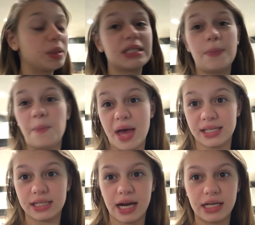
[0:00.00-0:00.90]
what's the
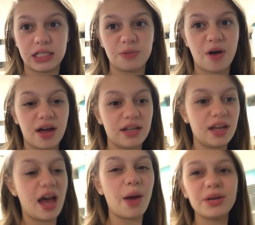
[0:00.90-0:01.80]
best hiding spot?
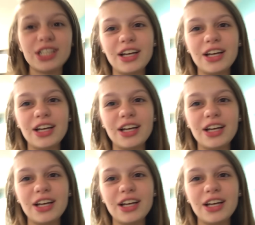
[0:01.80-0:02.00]
I wish